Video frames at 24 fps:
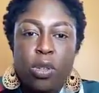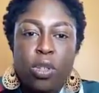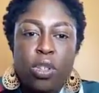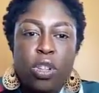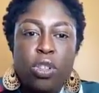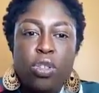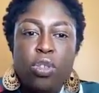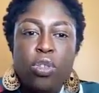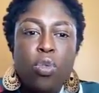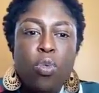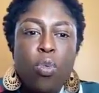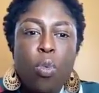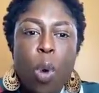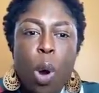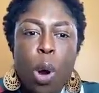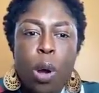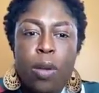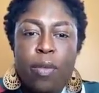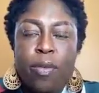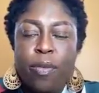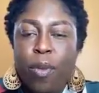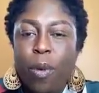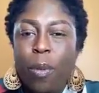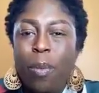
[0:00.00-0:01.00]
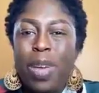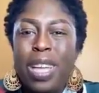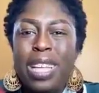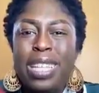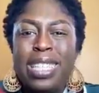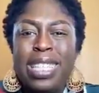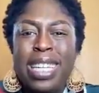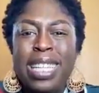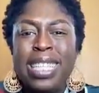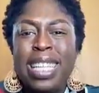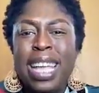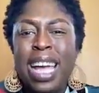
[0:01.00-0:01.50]
to do work for me
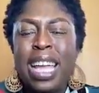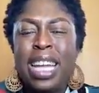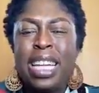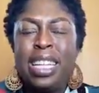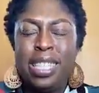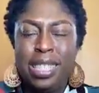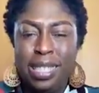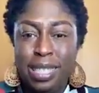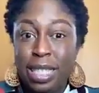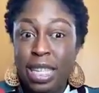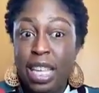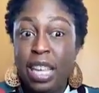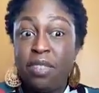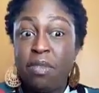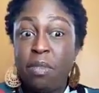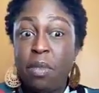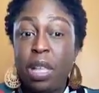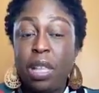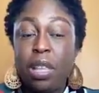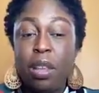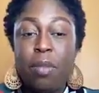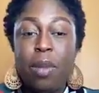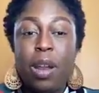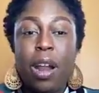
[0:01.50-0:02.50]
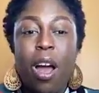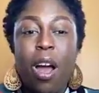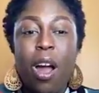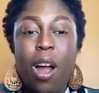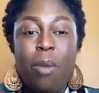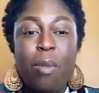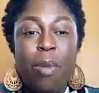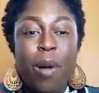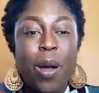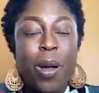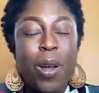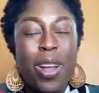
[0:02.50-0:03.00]
just kind of gives me a little bit of
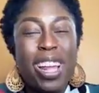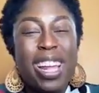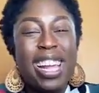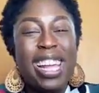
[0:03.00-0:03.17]
heartburn.